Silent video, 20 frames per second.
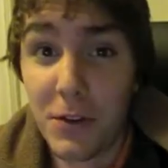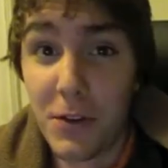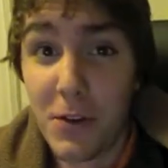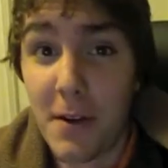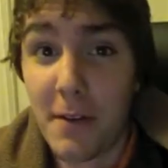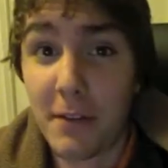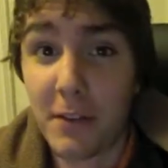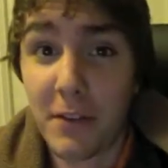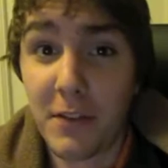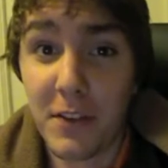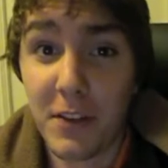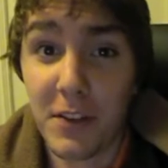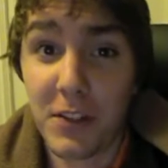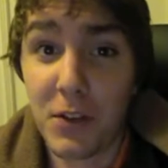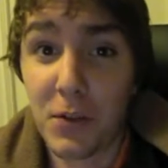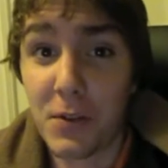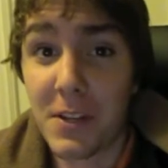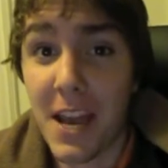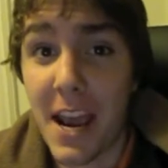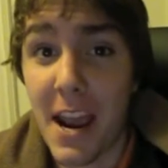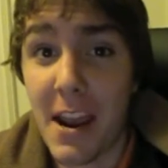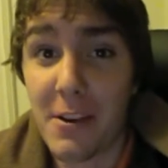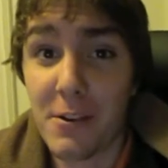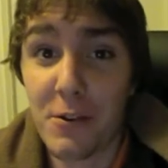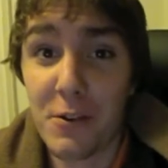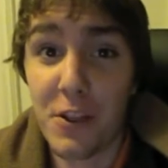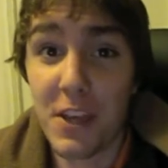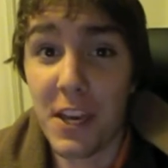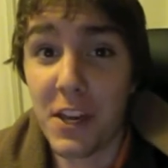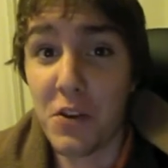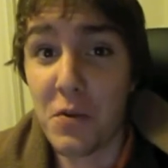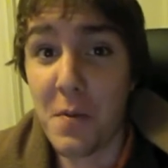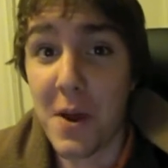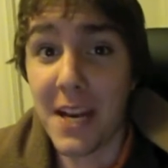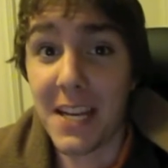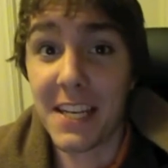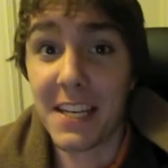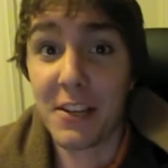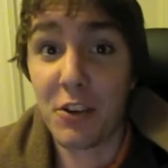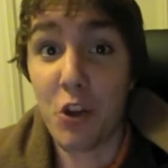Do you ever feel so tired you think you
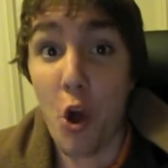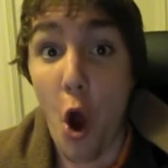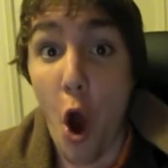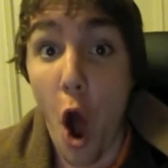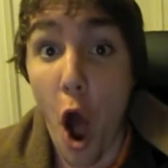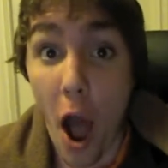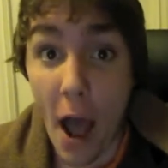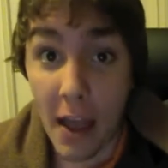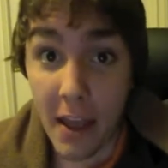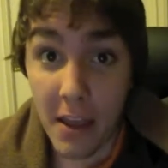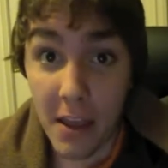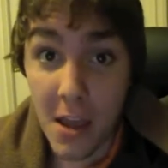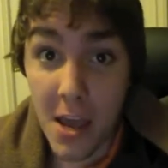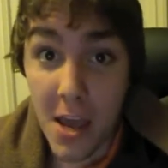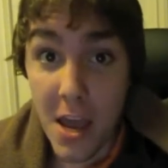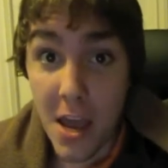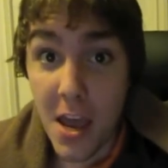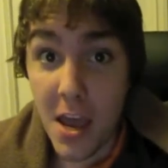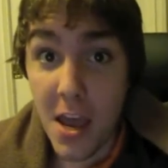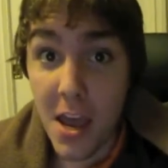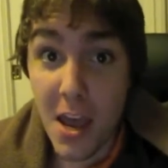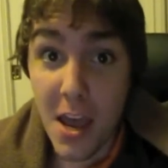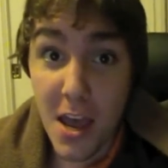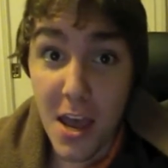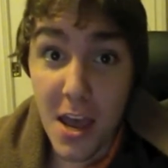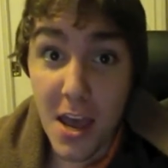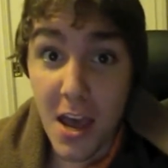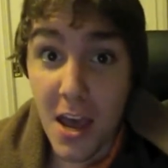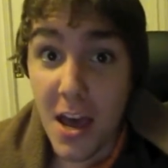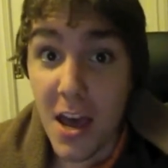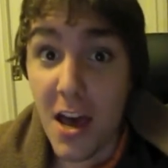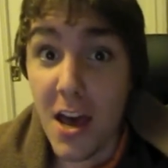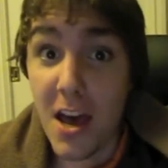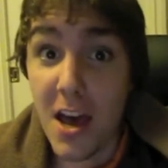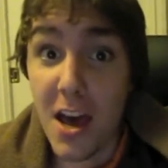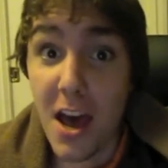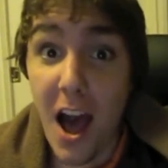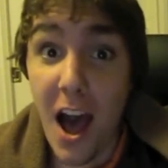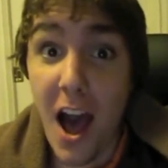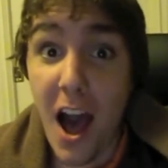might die?
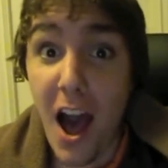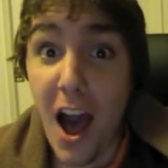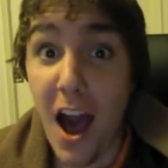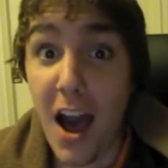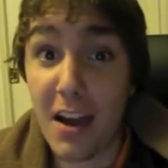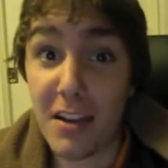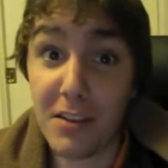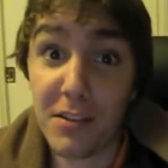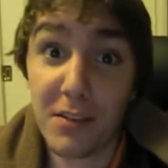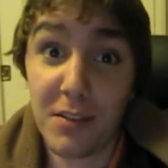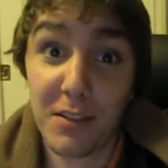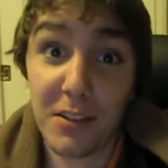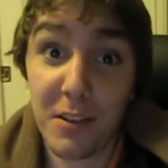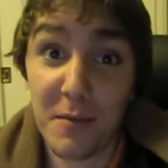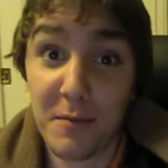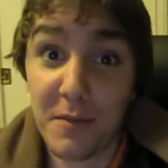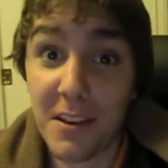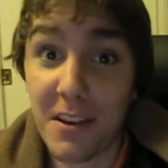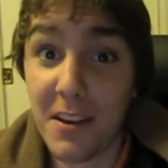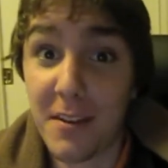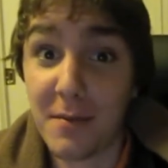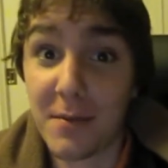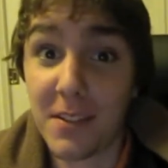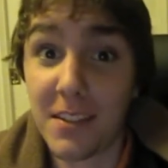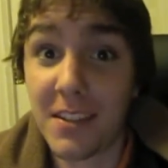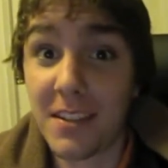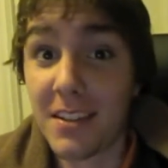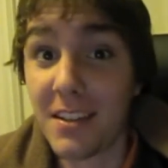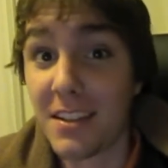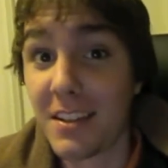I do sometimes.